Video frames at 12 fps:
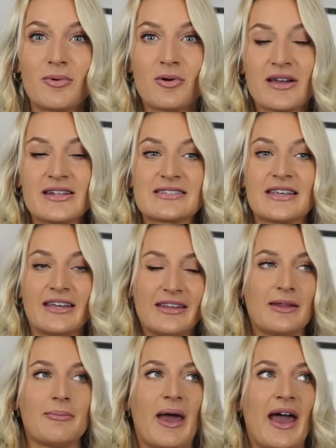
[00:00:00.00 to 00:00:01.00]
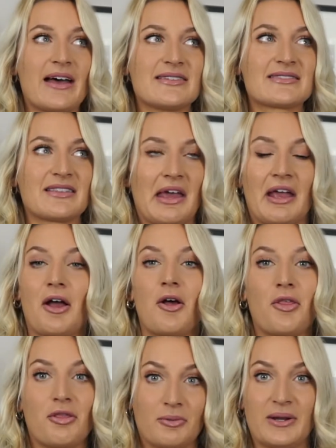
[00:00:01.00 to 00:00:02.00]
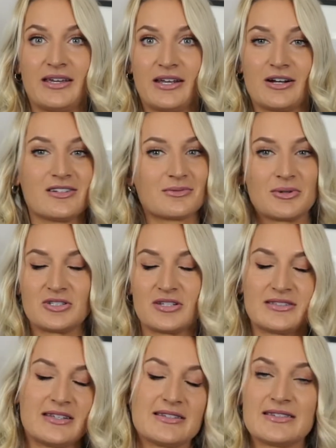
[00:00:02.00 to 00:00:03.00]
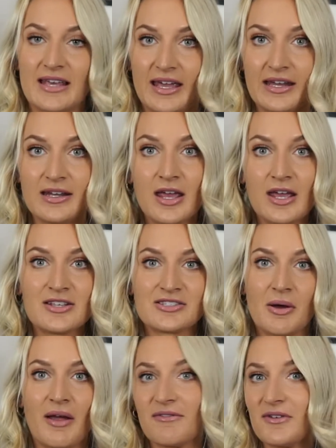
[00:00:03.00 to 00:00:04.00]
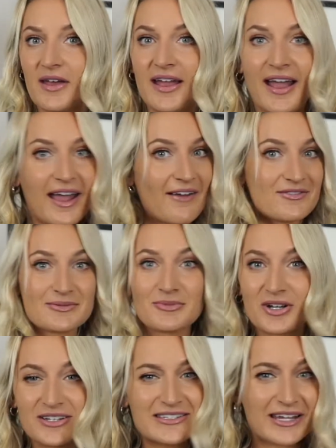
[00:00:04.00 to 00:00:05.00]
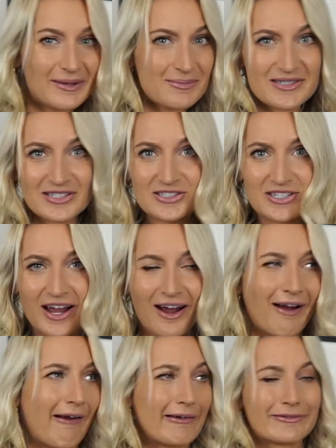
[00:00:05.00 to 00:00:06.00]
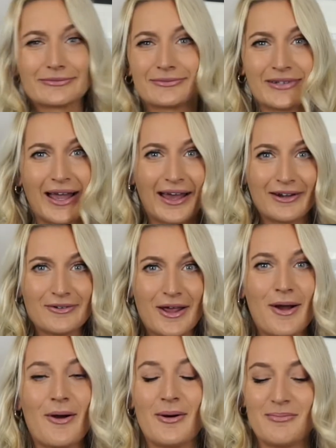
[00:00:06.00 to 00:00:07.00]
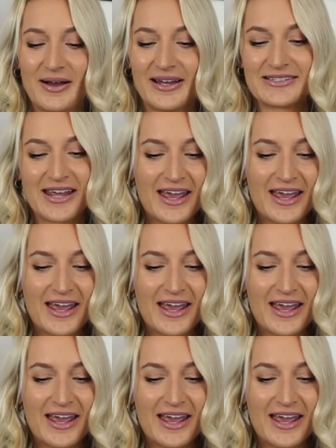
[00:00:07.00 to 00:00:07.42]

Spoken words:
points in the past like 3 years, which is insane. So I feel like I have some good tips to share. I don't know, but